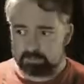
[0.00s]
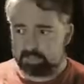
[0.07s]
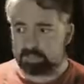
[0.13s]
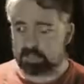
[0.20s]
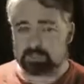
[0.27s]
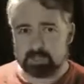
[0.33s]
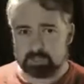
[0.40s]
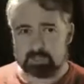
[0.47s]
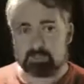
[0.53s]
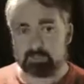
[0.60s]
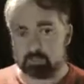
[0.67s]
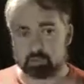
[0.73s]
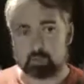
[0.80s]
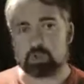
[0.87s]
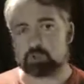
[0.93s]

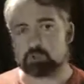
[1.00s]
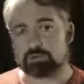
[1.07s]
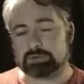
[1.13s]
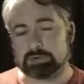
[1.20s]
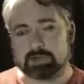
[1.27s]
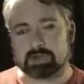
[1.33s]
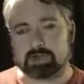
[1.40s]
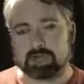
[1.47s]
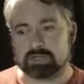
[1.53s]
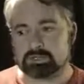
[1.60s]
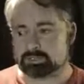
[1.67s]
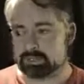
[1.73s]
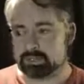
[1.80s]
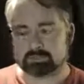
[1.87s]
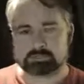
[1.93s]
in the world at
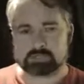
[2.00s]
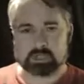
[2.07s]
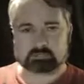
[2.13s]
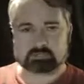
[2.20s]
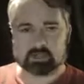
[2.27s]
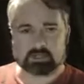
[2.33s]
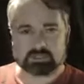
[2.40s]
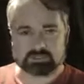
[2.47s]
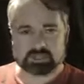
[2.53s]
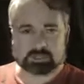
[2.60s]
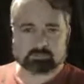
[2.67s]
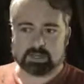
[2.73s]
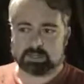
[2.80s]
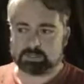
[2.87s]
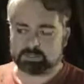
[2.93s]
large, you know, tech bloggers and
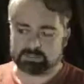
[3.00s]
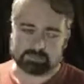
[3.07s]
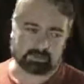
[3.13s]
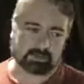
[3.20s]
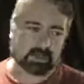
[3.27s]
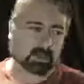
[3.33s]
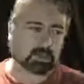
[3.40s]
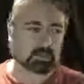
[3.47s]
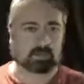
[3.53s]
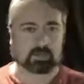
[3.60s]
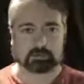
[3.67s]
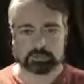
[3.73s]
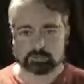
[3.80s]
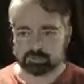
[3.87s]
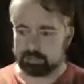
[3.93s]
tech pundits and
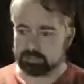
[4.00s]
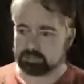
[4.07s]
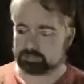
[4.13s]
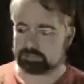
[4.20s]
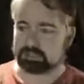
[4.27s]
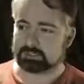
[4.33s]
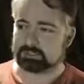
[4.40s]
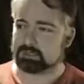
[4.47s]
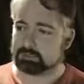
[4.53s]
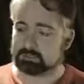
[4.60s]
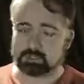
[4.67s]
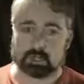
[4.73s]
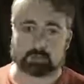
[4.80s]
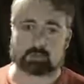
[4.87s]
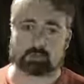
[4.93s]
commentators
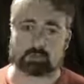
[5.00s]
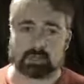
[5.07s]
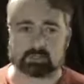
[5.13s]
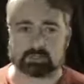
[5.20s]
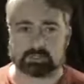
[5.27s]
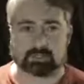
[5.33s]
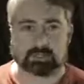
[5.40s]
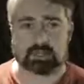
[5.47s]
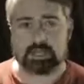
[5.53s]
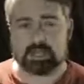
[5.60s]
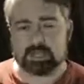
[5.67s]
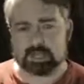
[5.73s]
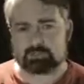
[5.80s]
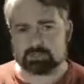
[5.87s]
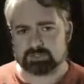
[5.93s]
and general public, and
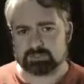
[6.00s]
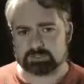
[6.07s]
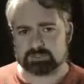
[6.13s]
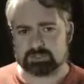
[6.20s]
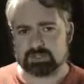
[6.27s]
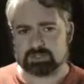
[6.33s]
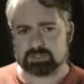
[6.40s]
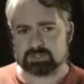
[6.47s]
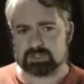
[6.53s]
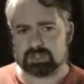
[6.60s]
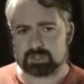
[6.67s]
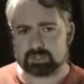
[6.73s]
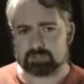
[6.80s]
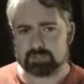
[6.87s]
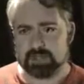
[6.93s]
everyone seems quite
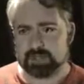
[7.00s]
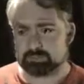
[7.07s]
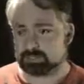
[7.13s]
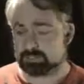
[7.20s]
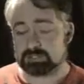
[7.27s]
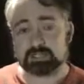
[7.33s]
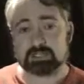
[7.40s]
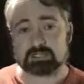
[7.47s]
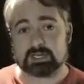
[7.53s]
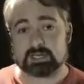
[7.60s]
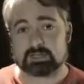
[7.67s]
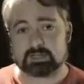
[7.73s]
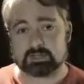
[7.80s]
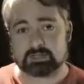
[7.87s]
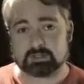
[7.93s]
excited about it because it is an
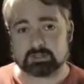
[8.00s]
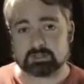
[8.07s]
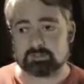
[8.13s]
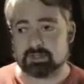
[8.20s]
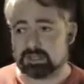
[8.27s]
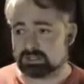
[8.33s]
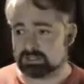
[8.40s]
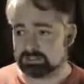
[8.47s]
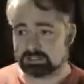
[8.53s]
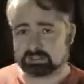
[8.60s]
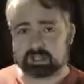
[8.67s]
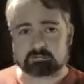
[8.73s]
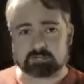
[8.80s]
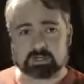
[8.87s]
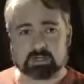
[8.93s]
interesting little device. It's a
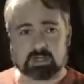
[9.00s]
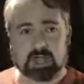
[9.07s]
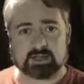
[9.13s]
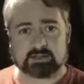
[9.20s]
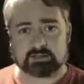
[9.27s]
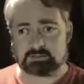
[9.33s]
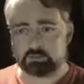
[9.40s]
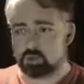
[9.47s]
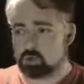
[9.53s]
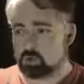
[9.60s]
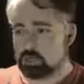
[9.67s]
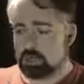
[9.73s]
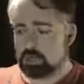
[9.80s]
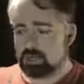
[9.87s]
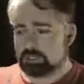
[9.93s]
lovely, light,
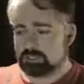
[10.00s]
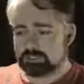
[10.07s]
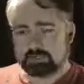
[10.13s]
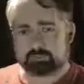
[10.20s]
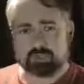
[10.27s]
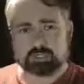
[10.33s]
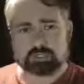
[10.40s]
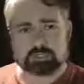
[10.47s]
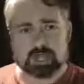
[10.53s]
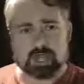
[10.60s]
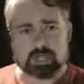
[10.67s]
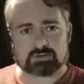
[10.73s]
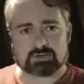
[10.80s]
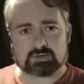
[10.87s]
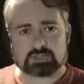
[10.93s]
small 7-inch
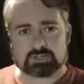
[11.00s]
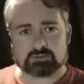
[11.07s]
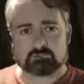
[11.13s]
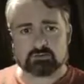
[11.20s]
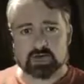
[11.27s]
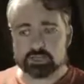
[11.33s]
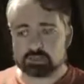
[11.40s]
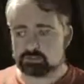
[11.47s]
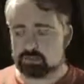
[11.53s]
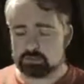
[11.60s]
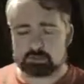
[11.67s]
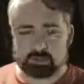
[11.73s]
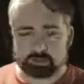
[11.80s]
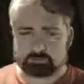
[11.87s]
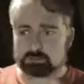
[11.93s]
Android device
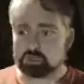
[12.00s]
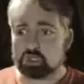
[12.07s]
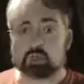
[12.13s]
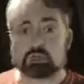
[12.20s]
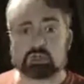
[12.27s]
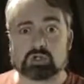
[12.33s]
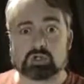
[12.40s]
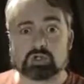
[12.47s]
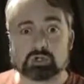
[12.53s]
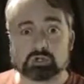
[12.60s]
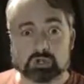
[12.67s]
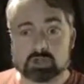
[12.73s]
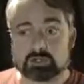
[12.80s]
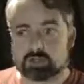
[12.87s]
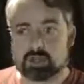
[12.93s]
from it's pure
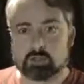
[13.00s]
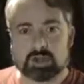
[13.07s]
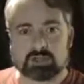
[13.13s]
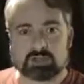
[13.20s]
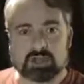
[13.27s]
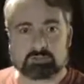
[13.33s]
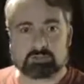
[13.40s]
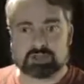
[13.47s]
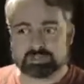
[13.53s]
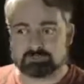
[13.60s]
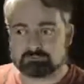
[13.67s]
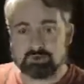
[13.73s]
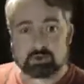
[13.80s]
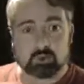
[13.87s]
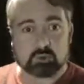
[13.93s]
Google. You know, no other company
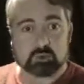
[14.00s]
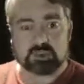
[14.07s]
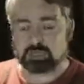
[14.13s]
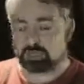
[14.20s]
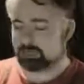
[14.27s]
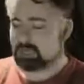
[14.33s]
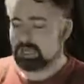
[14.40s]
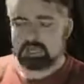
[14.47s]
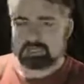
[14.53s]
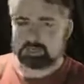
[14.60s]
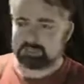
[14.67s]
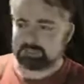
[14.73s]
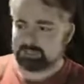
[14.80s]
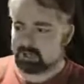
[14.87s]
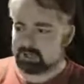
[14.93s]
is fiddled with it, like,
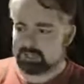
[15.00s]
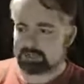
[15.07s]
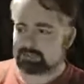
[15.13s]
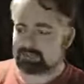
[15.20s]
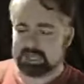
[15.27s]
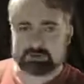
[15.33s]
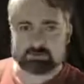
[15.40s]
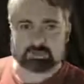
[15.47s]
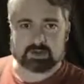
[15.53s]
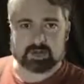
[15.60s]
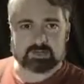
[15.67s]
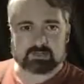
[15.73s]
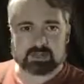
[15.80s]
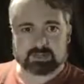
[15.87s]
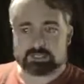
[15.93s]
you know, Sony or Samsung or
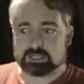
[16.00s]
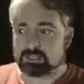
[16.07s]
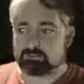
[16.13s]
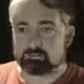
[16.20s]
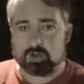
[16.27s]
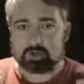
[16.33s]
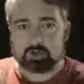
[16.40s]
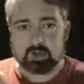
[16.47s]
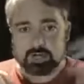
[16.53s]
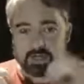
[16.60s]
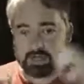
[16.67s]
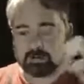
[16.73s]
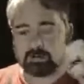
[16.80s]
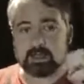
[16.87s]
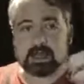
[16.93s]
HTC. They've not gone
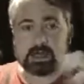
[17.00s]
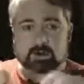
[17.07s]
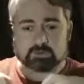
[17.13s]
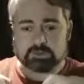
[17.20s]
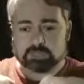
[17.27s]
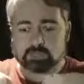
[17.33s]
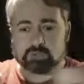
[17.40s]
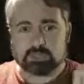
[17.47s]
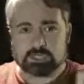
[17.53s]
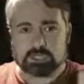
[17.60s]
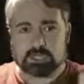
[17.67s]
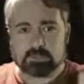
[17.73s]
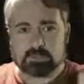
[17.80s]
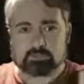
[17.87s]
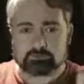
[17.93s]
in and got their claws
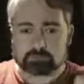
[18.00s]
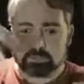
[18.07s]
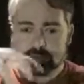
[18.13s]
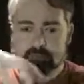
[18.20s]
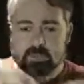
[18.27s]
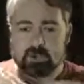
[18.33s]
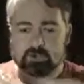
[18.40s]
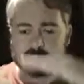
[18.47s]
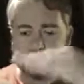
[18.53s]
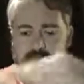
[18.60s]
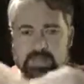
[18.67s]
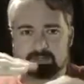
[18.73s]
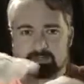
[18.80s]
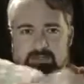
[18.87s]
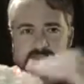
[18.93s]
into it and put their own
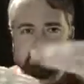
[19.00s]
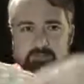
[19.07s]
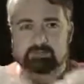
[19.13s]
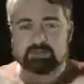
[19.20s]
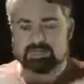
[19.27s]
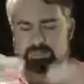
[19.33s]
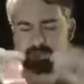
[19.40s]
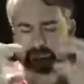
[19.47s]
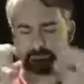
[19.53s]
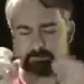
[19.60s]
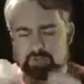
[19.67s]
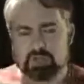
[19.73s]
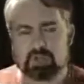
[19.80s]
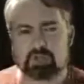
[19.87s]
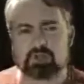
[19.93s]
layers on top of it. It's a
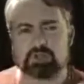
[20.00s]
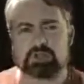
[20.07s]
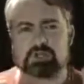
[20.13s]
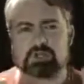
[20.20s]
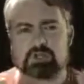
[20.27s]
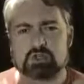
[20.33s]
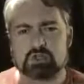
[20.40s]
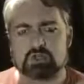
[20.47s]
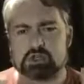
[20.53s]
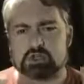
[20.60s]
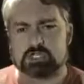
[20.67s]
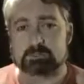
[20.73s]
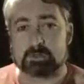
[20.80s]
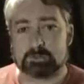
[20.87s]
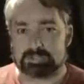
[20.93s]
pure Google
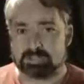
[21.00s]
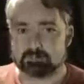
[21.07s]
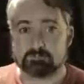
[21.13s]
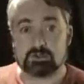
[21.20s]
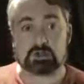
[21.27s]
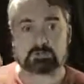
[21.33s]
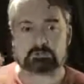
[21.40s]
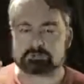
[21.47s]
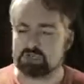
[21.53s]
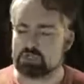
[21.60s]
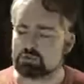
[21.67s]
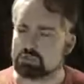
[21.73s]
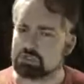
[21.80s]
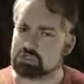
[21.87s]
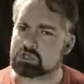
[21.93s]
experience, and the first
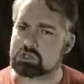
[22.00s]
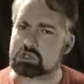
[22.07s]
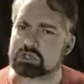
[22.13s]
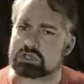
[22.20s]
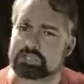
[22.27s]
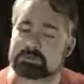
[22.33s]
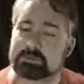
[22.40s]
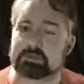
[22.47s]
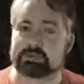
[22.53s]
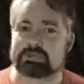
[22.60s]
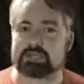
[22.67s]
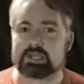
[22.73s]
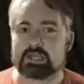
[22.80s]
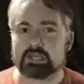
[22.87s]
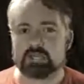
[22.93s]
pure Google
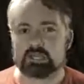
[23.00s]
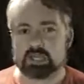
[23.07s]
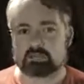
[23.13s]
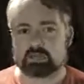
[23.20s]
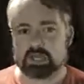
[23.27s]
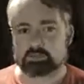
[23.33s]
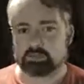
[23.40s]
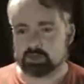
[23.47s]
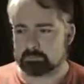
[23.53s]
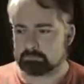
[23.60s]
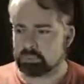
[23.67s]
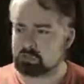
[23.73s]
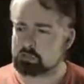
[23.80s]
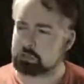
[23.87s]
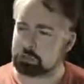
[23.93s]
experience available on a
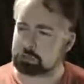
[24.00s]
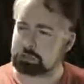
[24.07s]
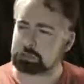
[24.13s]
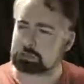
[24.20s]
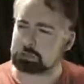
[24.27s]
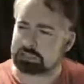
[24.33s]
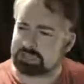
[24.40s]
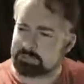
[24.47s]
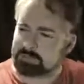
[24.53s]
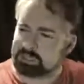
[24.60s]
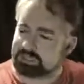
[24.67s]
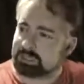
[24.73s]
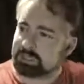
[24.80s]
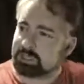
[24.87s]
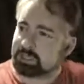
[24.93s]
pure Google
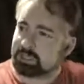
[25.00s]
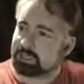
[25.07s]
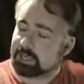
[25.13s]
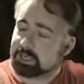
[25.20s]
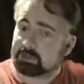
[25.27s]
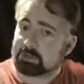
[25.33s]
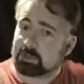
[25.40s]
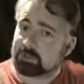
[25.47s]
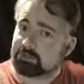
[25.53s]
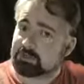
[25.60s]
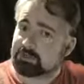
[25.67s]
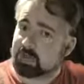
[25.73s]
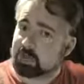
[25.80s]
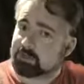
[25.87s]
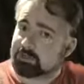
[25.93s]
tablet. And there are a lot of
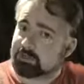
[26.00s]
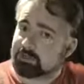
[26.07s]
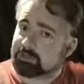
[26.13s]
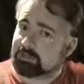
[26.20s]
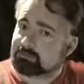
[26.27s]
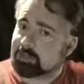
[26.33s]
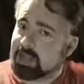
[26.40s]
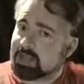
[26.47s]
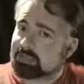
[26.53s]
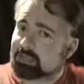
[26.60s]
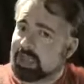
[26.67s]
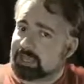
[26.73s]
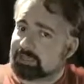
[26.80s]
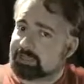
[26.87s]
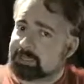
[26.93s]
desirable things about
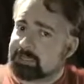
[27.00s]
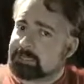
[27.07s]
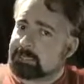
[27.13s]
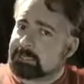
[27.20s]
that.